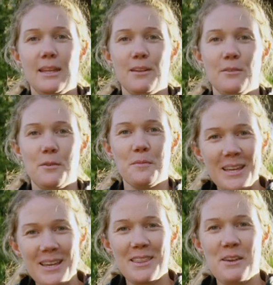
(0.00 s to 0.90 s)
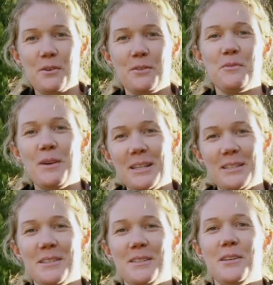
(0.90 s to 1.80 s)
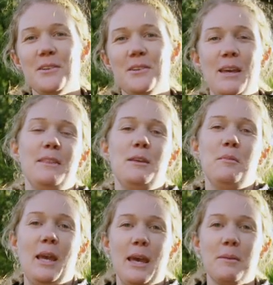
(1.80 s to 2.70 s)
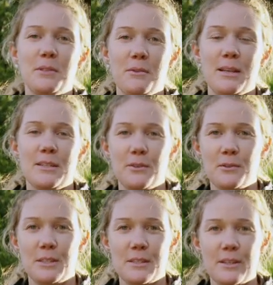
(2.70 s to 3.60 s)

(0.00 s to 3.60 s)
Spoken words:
then from there, they moved to Wellington Zoo and then back up to us at Auckland